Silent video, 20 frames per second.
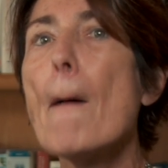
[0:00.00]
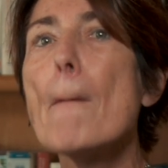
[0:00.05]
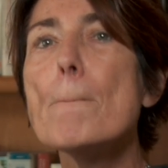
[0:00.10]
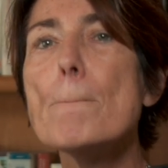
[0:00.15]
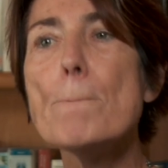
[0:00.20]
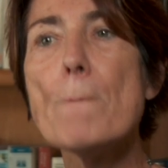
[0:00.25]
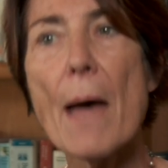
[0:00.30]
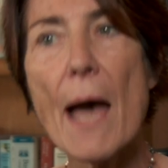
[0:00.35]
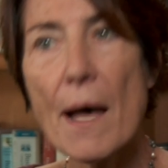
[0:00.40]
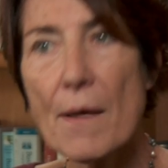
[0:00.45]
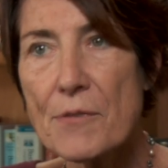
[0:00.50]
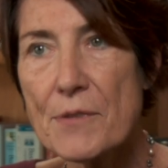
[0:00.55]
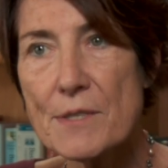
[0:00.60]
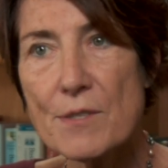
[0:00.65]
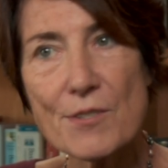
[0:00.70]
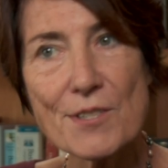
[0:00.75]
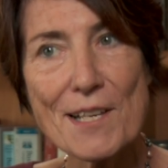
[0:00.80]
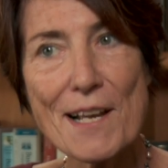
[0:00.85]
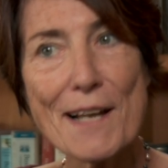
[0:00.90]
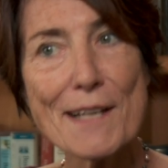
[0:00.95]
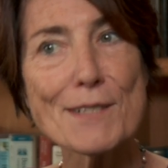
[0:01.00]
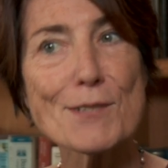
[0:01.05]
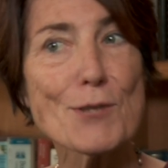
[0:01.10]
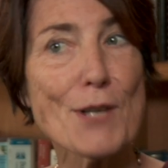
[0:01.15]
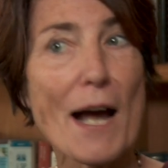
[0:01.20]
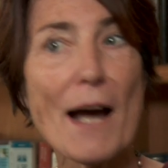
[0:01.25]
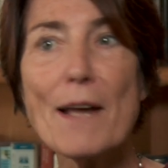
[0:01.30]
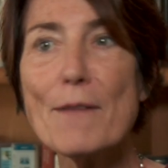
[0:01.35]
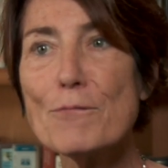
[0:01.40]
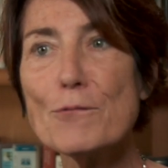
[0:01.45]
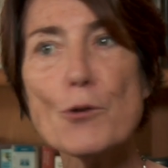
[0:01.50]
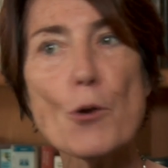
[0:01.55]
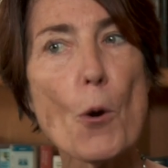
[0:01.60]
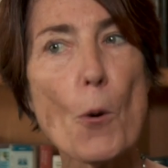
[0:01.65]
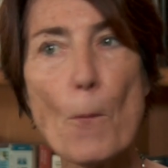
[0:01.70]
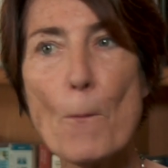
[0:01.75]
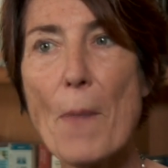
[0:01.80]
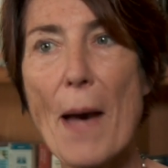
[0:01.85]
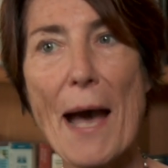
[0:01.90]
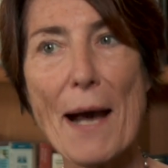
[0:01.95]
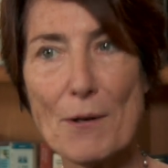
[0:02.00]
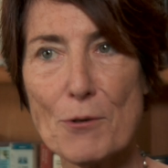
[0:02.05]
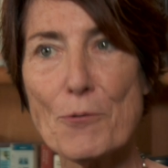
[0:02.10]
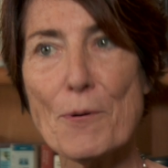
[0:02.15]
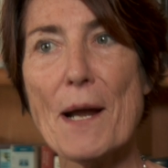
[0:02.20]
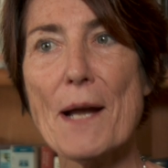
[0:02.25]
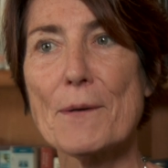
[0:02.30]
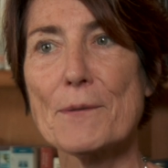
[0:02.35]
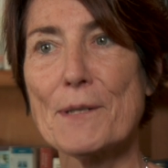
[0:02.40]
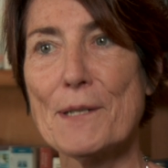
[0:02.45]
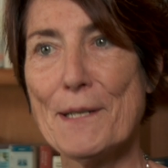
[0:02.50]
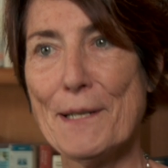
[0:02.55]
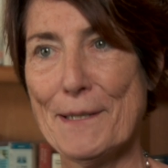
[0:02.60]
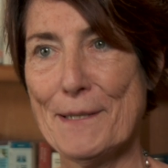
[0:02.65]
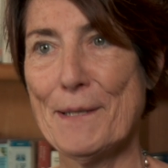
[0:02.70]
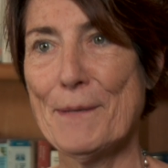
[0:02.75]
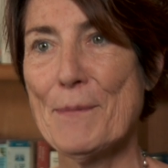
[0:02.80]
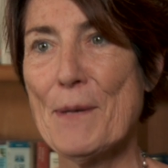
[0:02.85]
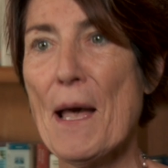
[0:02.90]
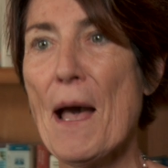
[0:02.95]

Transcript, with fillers: Math and science, I have no background in.